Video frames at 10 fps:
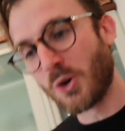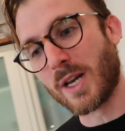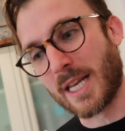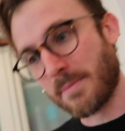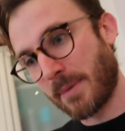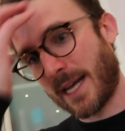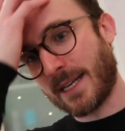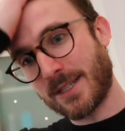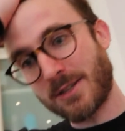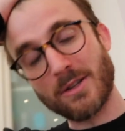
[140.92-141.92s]
oil in the
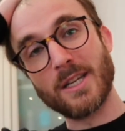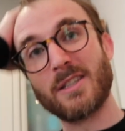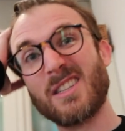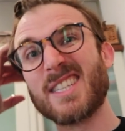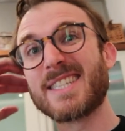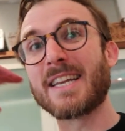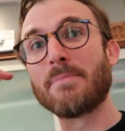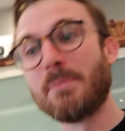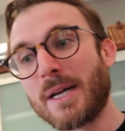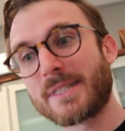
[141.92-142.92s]
pan to cook the onions instead
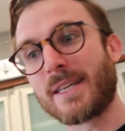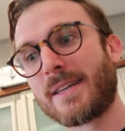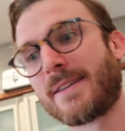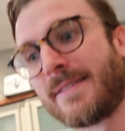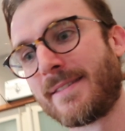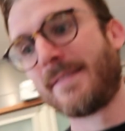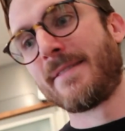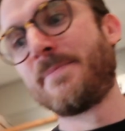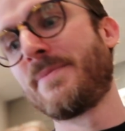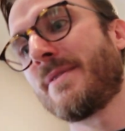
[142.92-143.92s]
of butter.
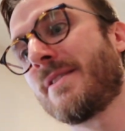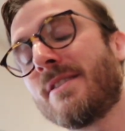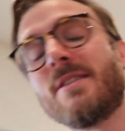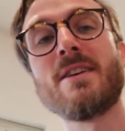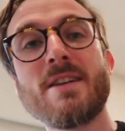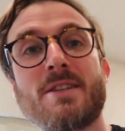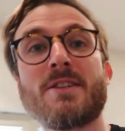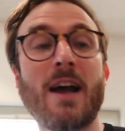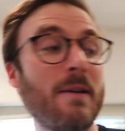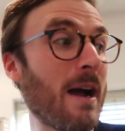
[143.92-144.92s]

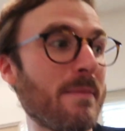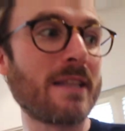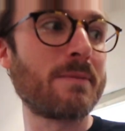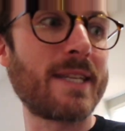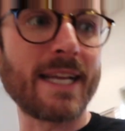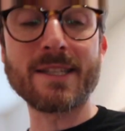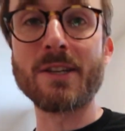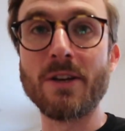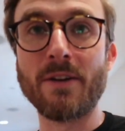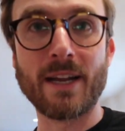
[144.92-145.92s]
So I, I make the mistake so
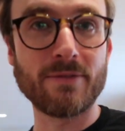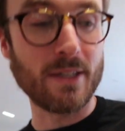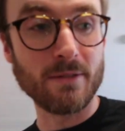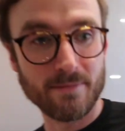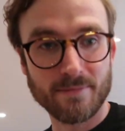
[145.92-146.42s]
you don't have to.